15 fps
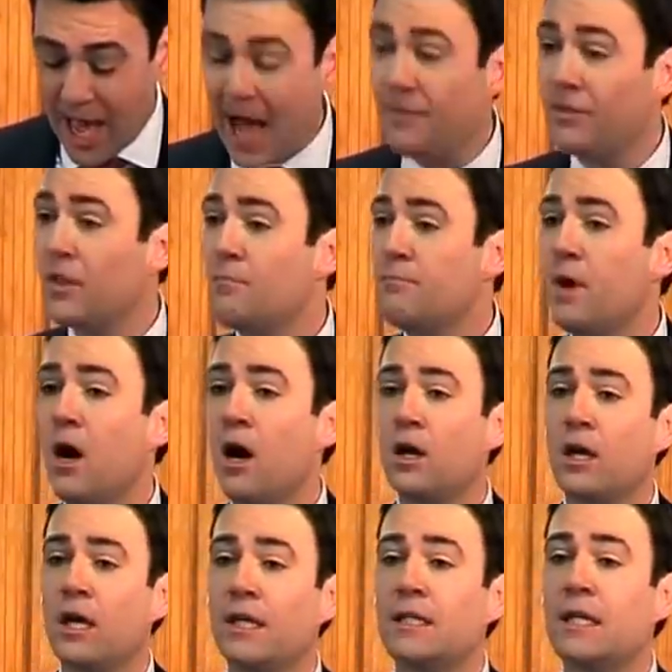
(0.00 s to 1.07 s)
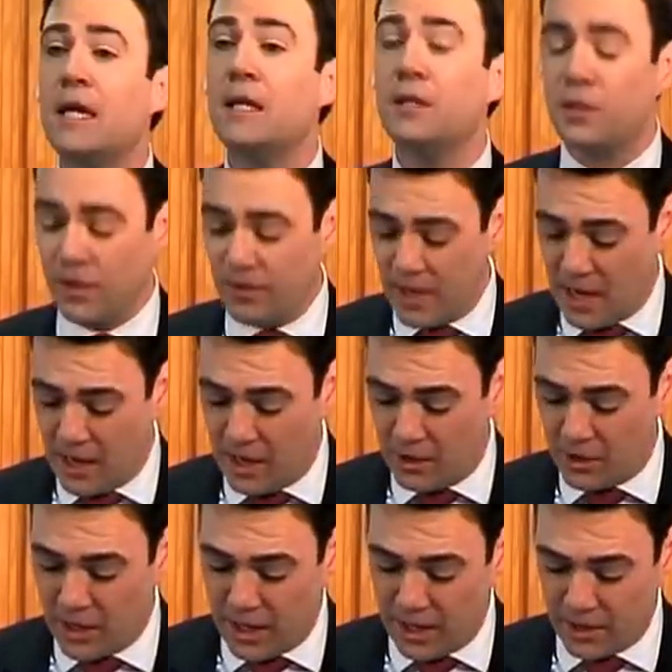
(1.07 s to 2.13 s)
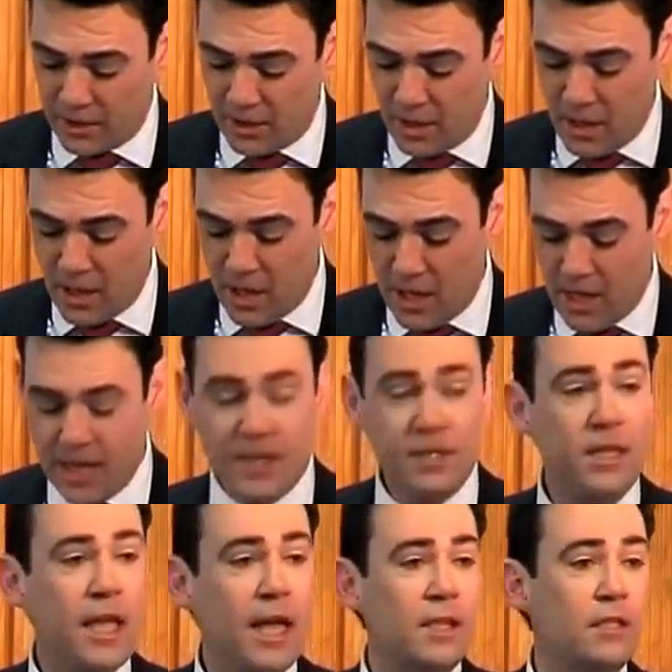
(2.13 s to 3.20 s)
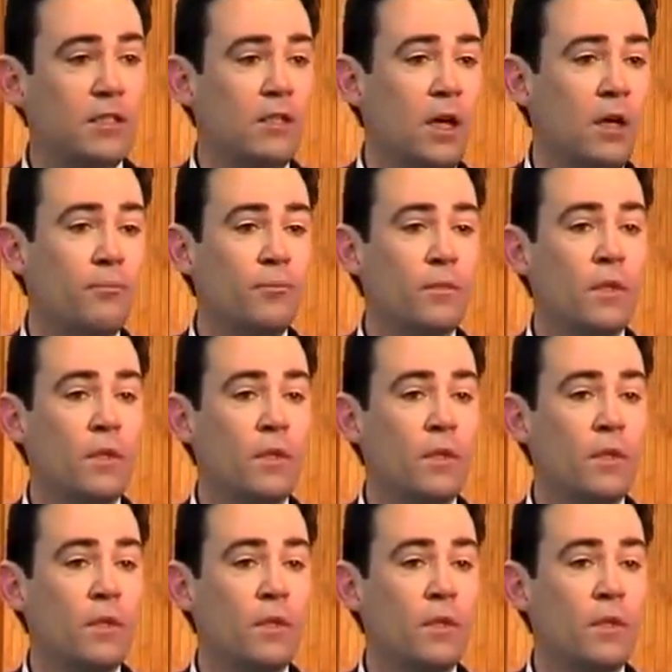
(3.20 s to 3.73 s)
and the market into the NHS is the answer